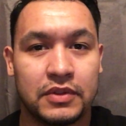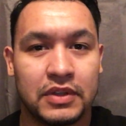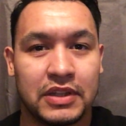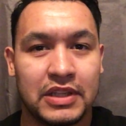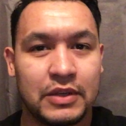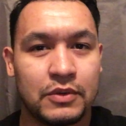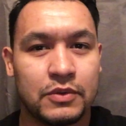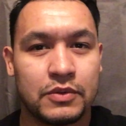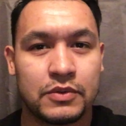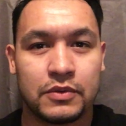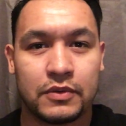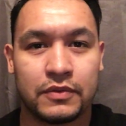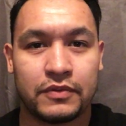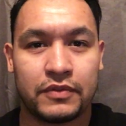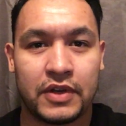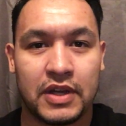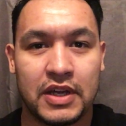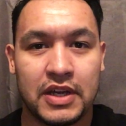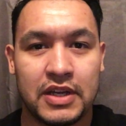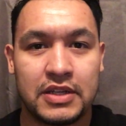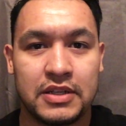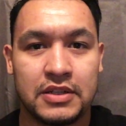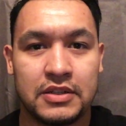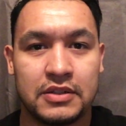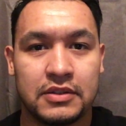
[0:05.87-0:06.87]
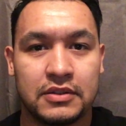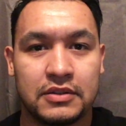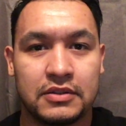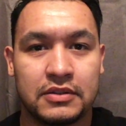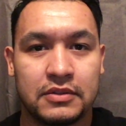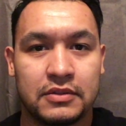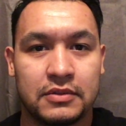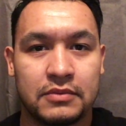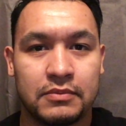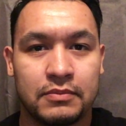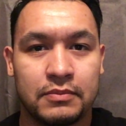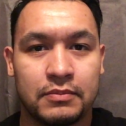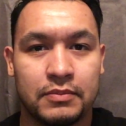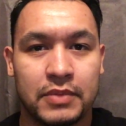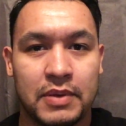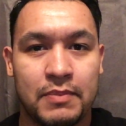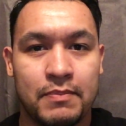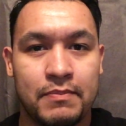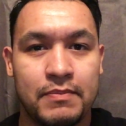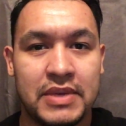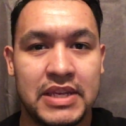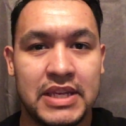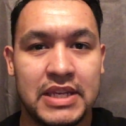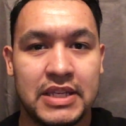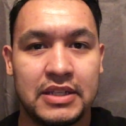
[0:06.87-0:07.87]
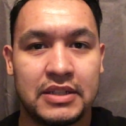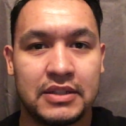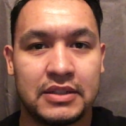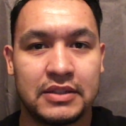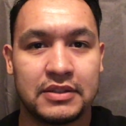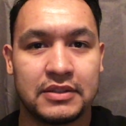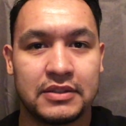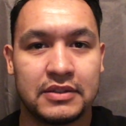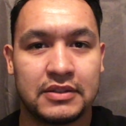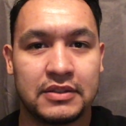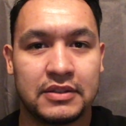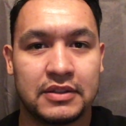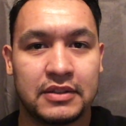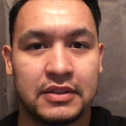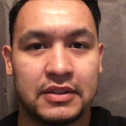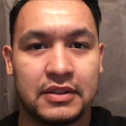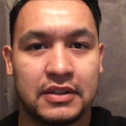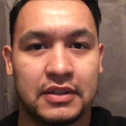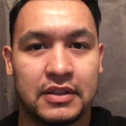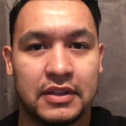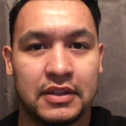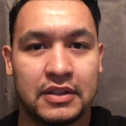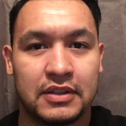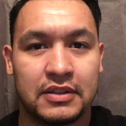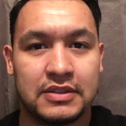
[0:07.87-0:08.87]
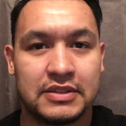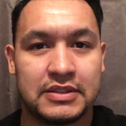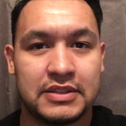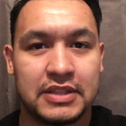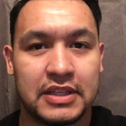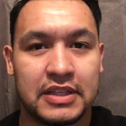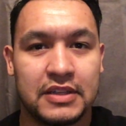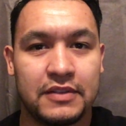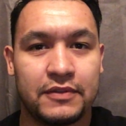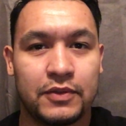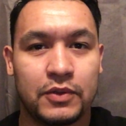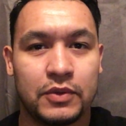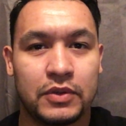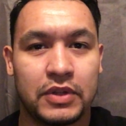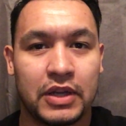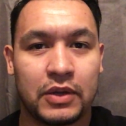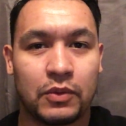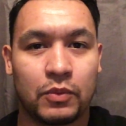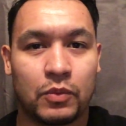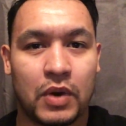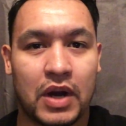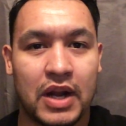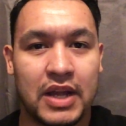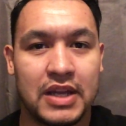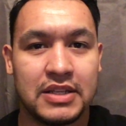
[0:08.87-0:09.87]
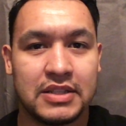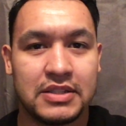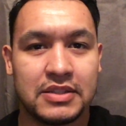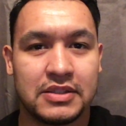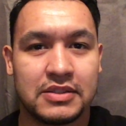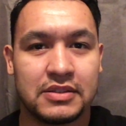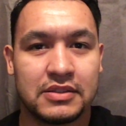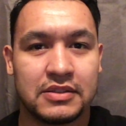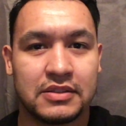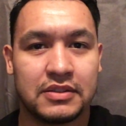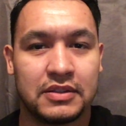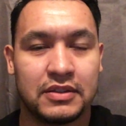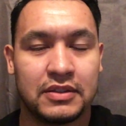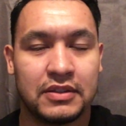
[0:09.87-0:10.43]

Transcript: Liquids were fine, but meat, sticky food like rice,